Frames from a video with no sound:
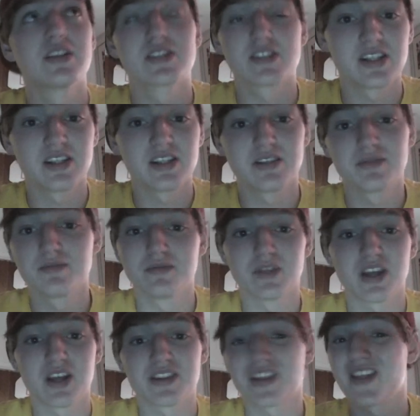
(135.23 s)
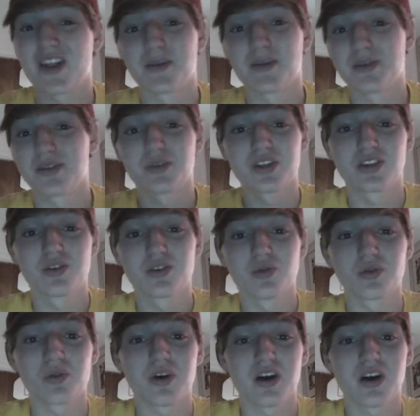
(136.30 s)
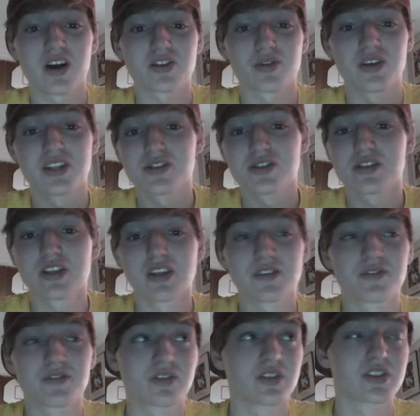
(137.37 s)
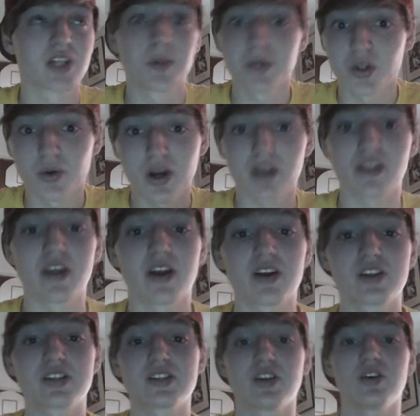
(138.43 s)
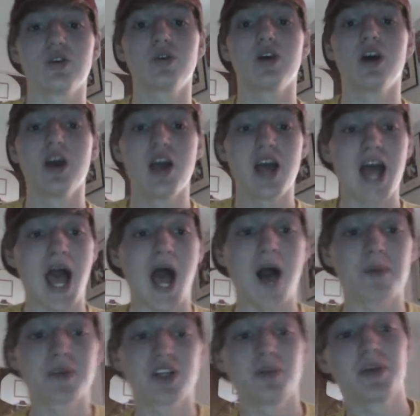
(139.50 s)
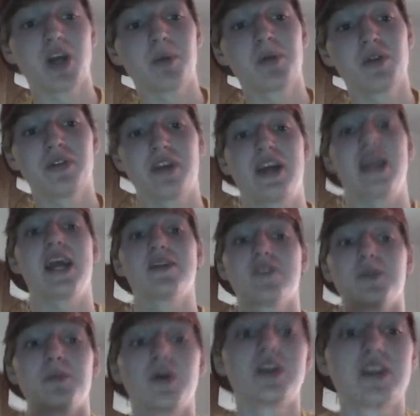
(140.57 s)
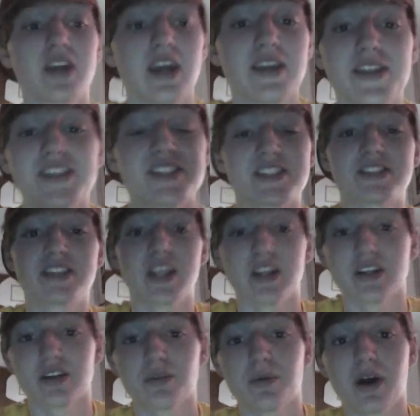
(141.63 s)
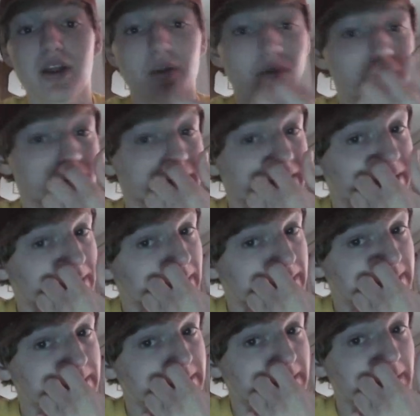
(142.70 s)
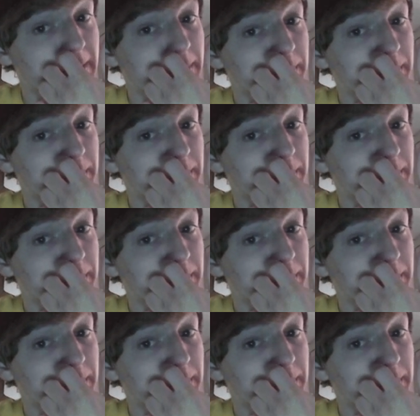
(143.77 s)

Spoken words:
see. I thought that would be really cool to watch or interesting to some of you out there. So I'm going to be uploading that every Monday. This is tentative, by the way. This is,